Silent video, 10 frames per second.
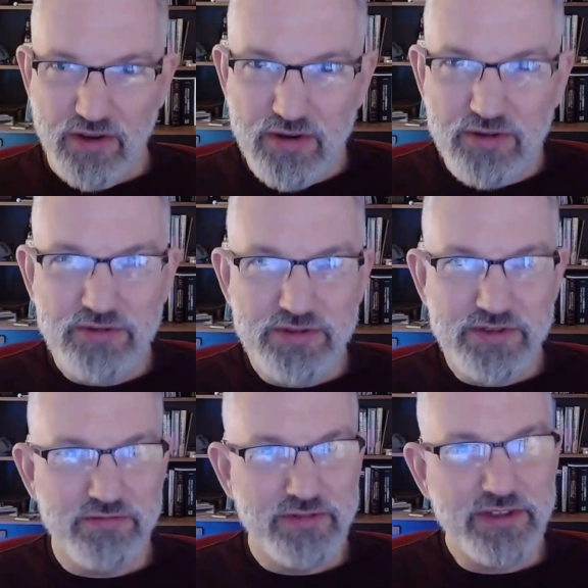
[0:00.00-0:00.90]

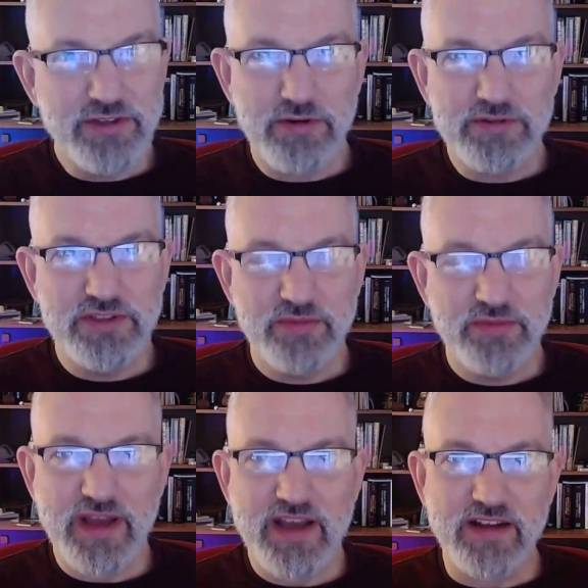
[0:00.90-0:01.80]
who's really holding you
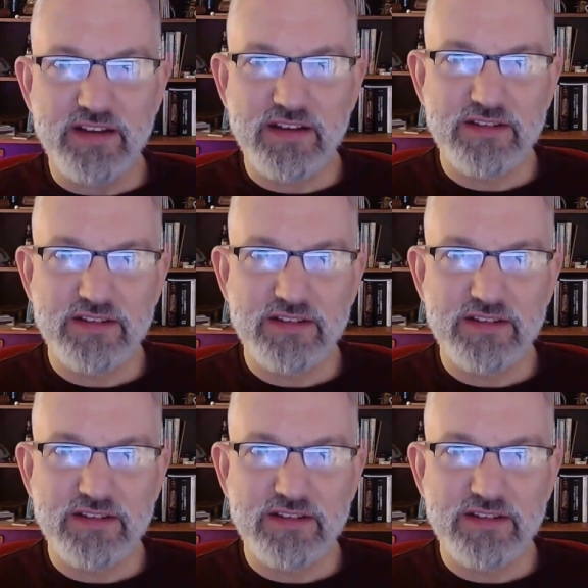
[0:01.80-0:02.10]
back?